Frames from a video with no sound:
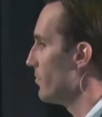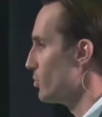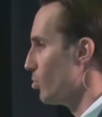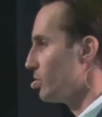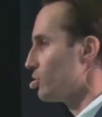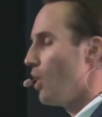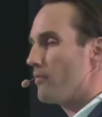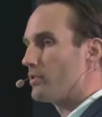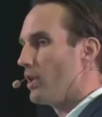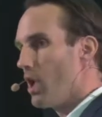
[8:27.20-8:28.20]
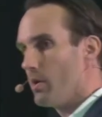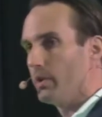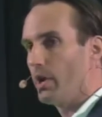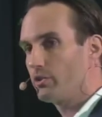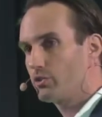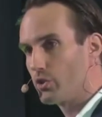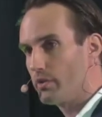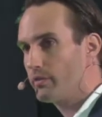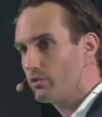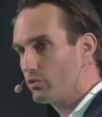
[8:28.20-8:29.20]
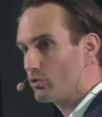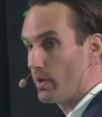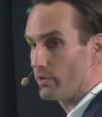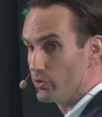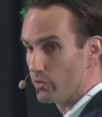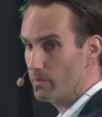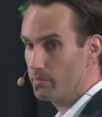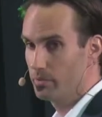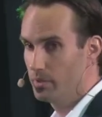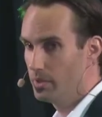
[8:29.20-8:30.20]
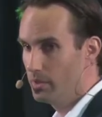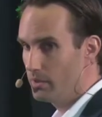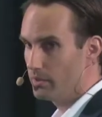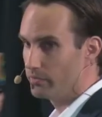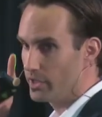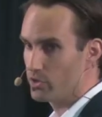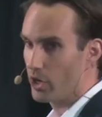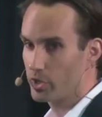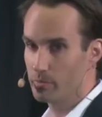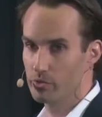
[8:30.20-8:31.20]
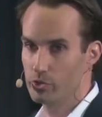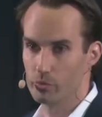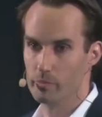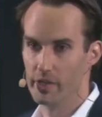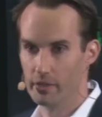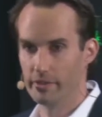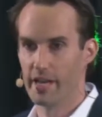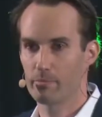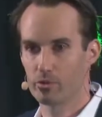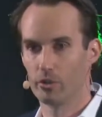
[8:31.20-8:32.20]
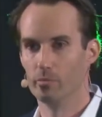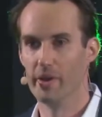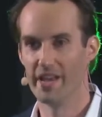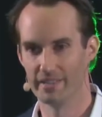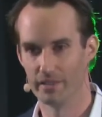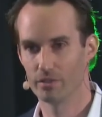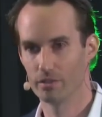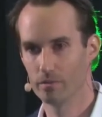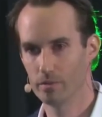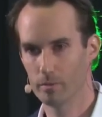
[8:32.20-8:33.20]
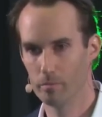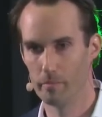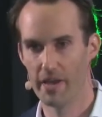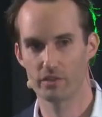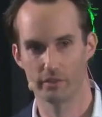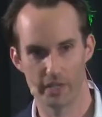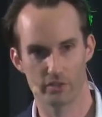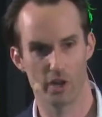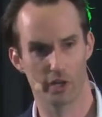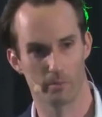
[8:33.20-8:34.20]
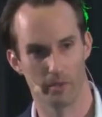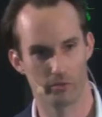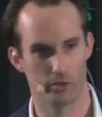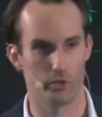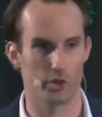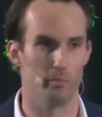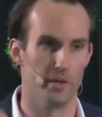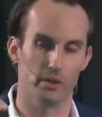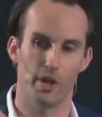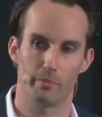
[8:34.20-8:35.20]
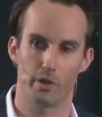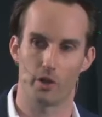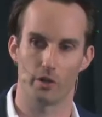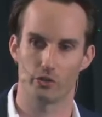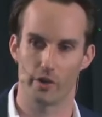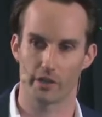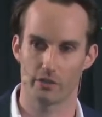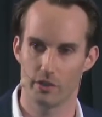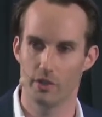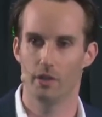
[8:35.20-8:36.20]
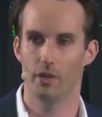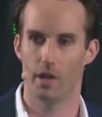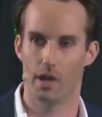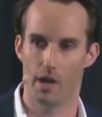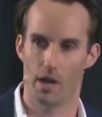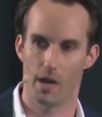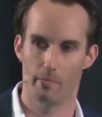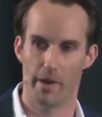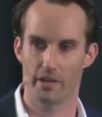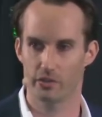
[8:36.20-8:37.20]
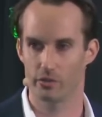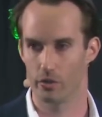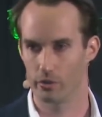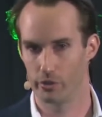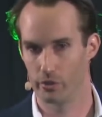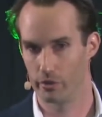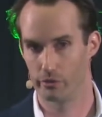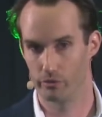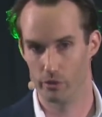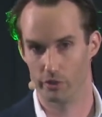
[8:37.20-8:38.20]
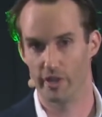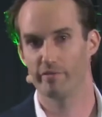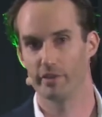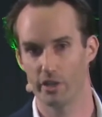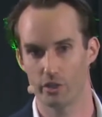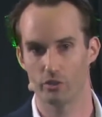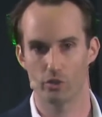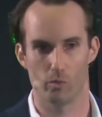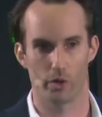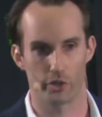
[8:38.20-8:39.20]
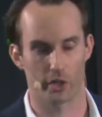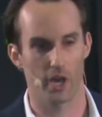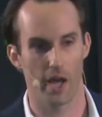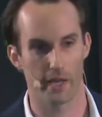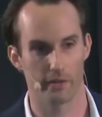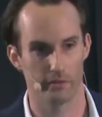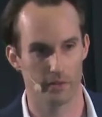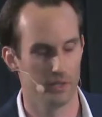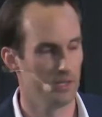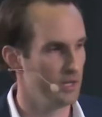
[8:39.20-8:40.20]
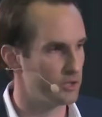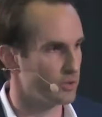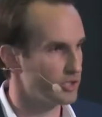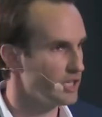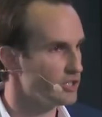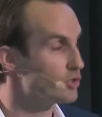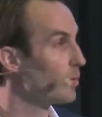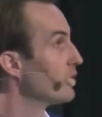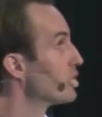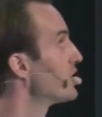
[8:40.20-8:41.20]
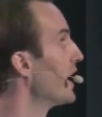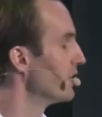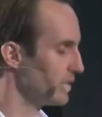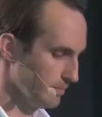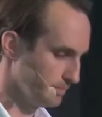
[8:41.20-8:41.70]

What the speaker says: if you want to offer a harmonized service throughout Europe, this document should be the absolute basis. Based on this document, you should build up your contracts, based your definitions towards your client, so it's easy to understand.